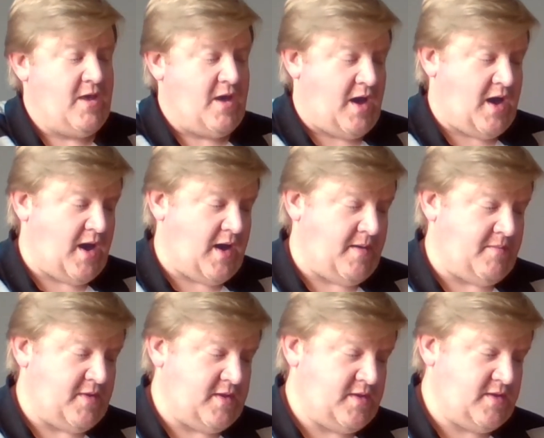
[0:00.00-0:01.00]

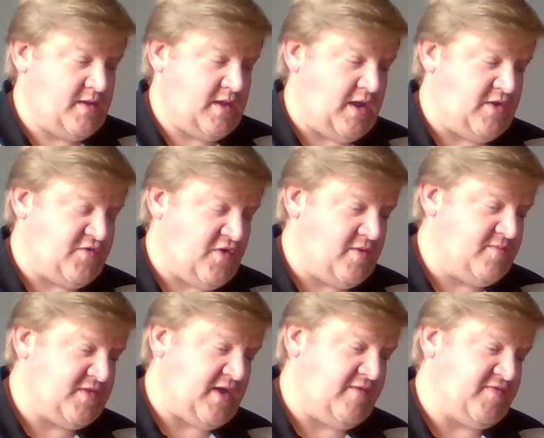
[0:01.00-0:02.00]
Um, in
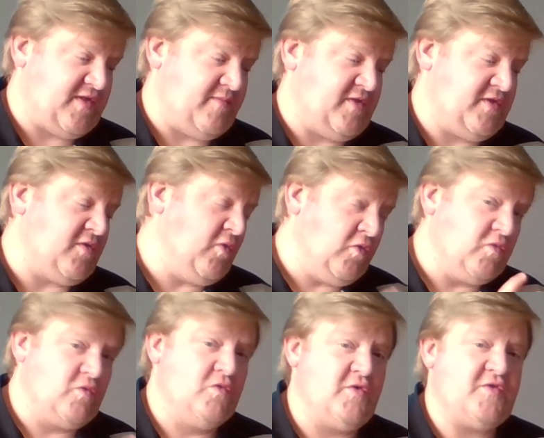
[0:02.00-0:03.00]
terms of some of the cool
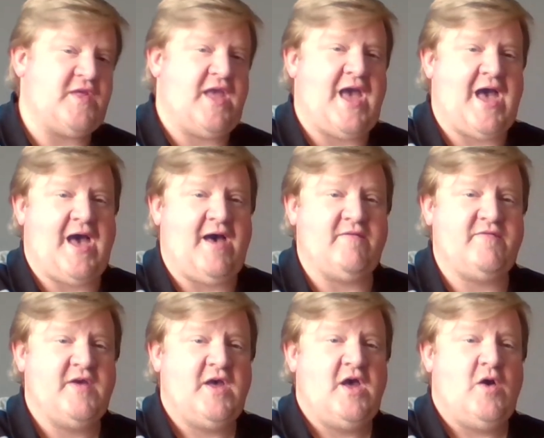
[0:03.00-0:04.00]
rules they have
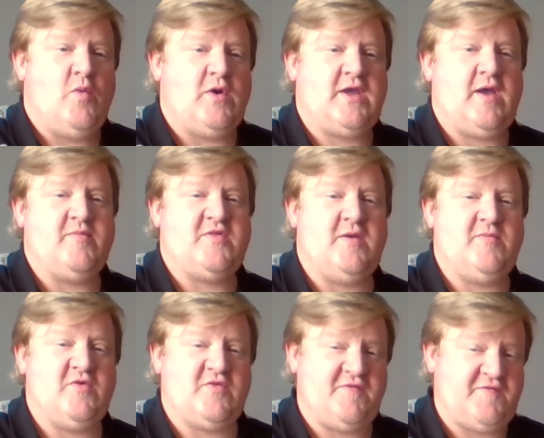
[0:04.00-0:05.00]
when it comes to them,
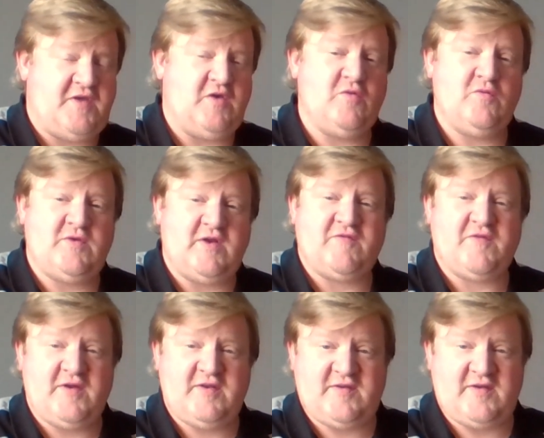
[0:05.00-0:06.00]
there's a few different